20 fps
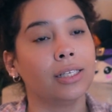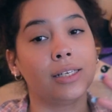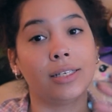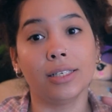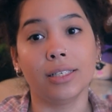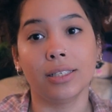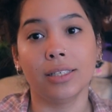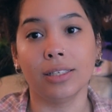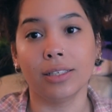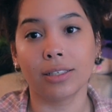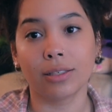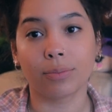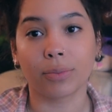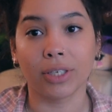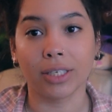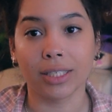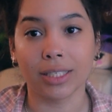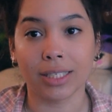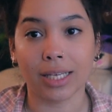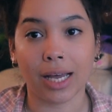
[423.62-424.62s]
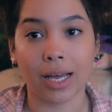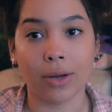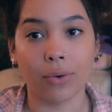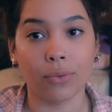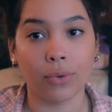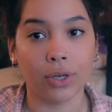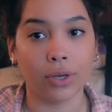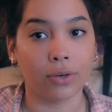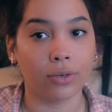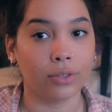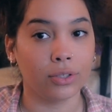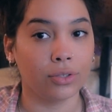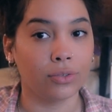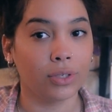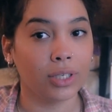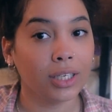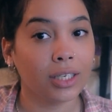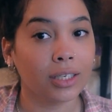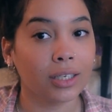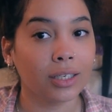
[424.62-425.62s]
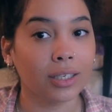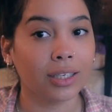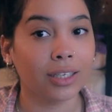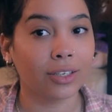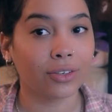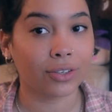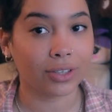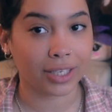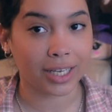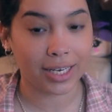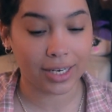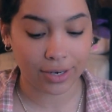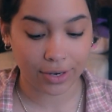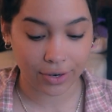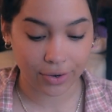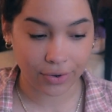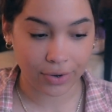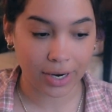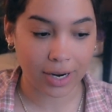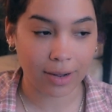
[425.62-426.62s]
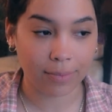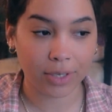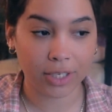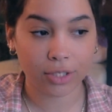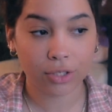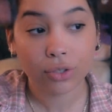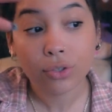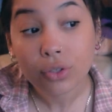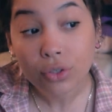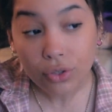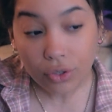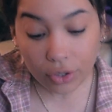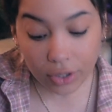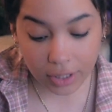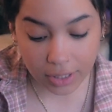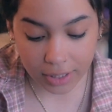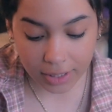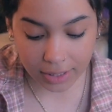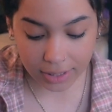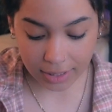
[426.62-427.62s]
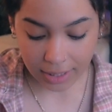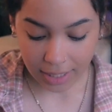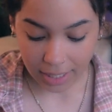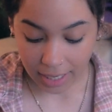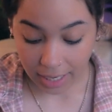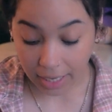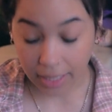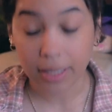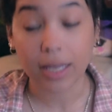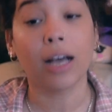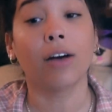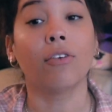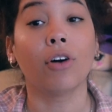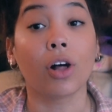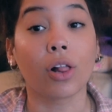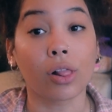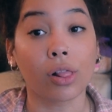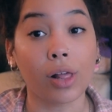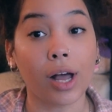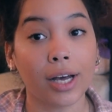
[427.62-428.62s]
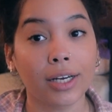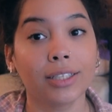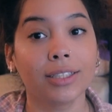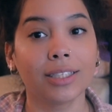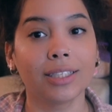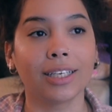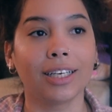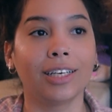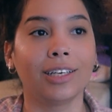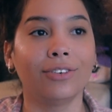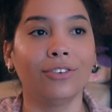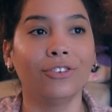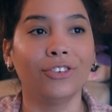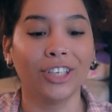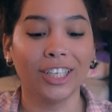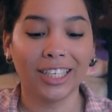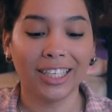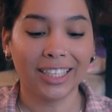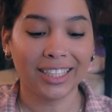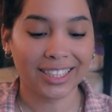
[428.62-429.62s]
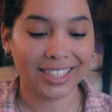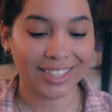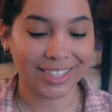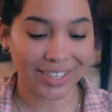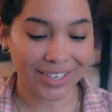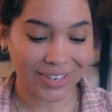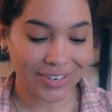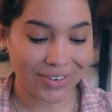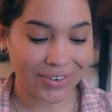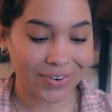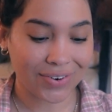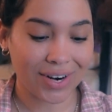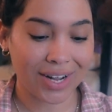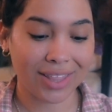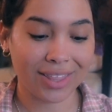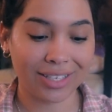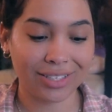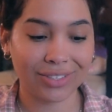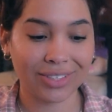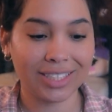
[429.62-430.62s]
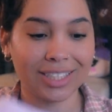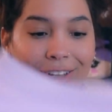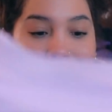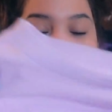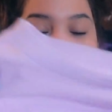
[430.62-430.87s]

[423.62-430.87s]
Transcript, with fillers: the Disney Springs that we go to here in Orlando. Um, it's two stories and they have a lot of stuff. So this was the